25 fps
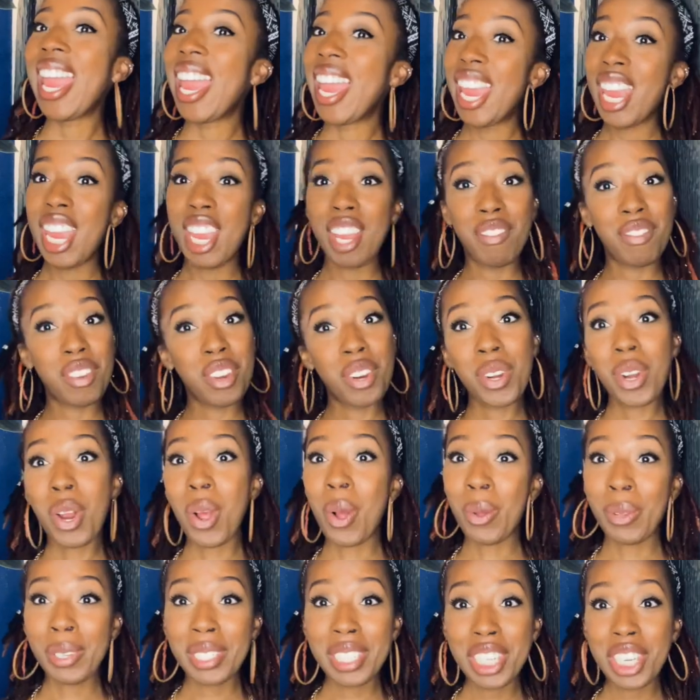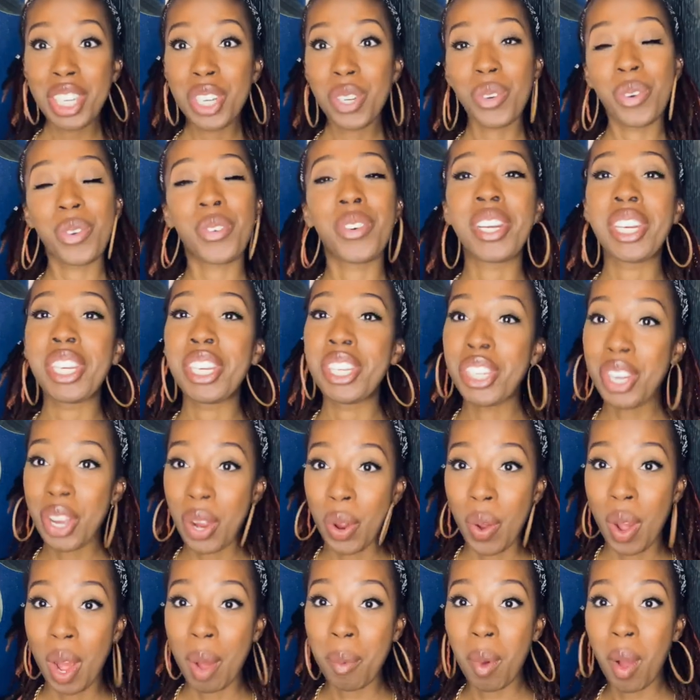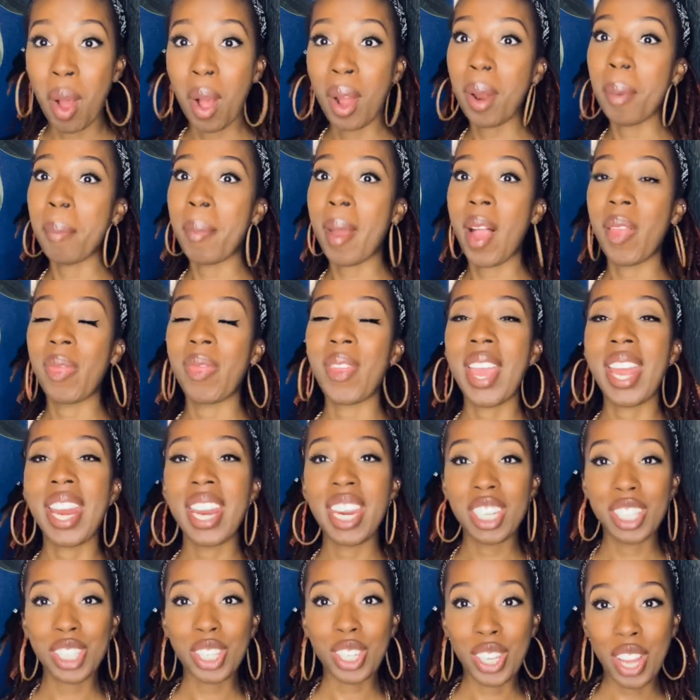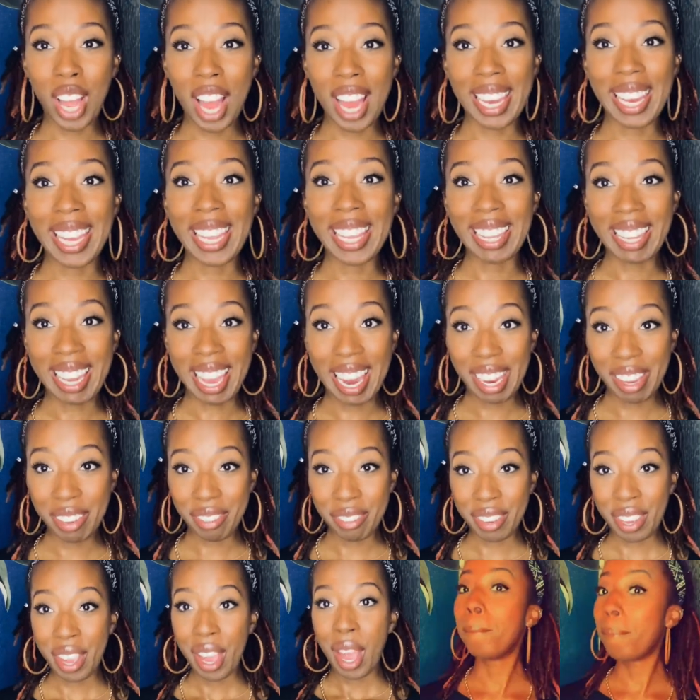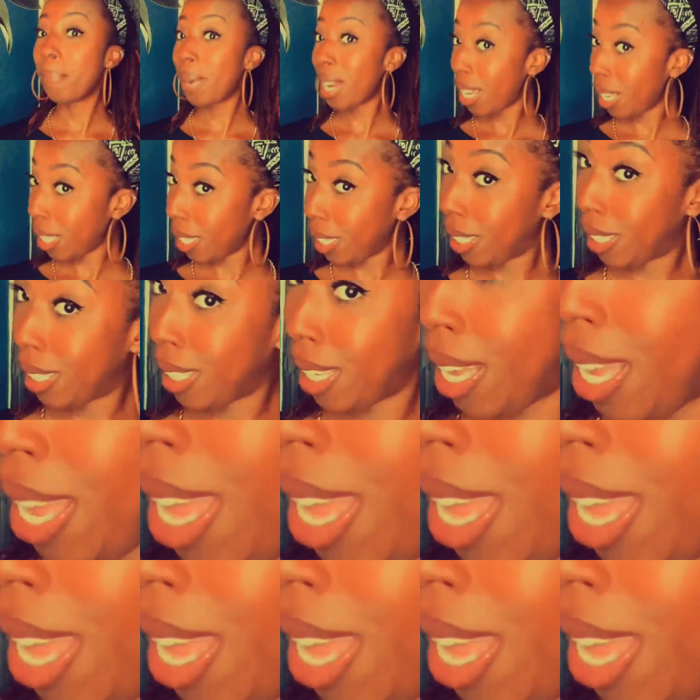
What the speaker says: If you're an oldie, you already know I'm all about that interlocking life. But